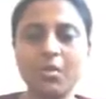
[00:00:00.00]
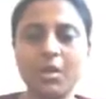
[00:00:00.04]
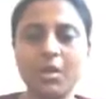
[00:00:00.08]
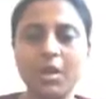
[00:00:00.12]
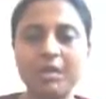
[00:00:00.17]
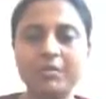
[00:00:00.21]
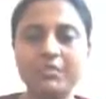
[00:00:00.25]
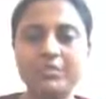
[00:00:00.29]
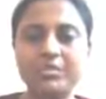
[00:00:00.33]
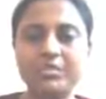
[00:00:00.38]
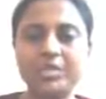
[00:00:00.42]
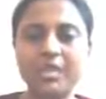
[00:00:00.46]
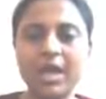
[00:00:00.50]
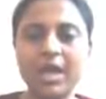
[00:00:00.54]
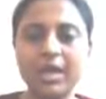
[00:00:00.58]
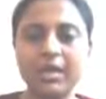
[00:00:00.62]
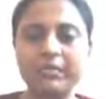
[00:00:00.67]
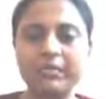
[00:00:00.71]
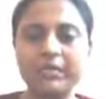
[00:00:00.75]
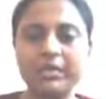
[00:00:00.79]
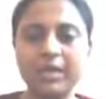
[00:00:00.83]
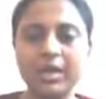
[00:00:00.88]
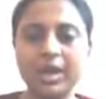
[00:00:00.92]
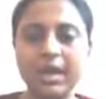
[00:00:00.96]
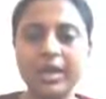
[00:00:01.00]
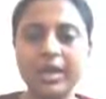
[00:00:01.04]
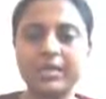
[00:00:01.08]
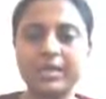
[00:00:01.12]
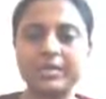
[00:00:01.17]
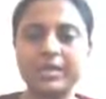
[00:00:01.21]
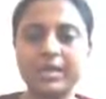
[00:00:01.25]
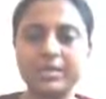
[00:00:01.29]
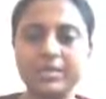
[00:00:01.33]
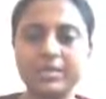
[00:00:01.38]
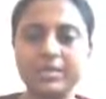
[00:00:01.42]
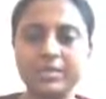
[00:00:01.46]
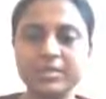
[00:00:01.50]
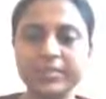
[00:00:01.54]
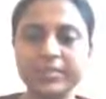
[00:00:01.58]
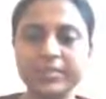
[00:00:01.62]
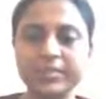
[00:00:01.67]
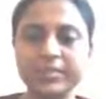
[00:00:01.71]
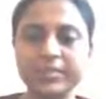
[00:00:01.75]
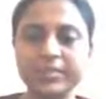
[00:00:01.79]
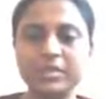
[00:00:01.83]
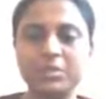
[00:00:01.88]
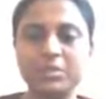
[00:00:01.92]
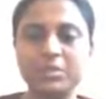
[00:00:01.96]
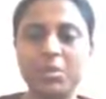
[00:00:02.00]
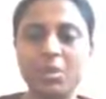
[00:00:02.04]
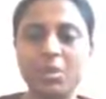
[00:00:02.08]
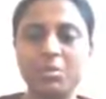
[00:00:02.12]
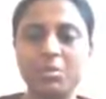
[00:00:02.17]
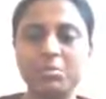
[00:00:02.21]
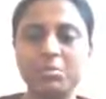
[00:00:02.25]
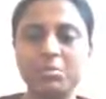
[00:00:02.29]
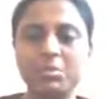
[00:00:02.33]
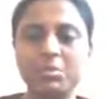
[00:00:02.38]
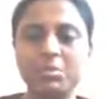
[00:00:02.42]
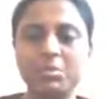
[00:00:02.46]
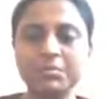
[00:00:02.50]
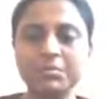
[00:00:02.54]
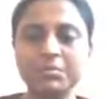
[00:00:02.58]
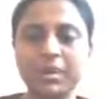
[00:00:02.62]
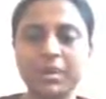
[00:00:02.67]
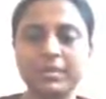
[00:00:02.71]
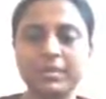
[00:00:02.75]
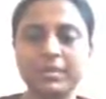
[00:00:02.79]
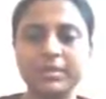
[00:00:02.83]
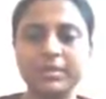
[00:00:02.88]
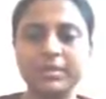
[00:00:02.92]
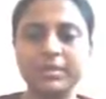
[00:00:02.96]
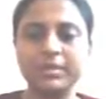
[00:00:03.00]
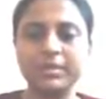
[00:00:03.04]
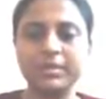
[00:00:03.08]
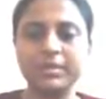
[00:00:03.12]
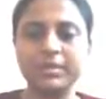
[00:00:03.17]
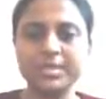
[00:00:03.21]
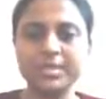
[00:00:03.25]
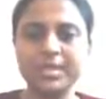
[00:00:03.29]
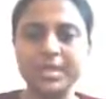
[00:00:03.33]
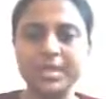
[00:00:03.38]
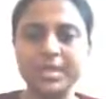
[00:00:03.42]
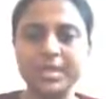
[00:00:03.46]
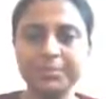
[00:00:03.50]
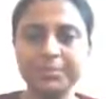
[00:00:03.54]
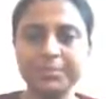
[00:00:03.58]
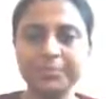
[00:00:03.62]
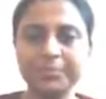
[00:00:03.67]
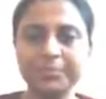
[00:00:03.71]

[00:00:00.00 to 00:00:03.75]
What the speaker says: after having identified the problem in the first step,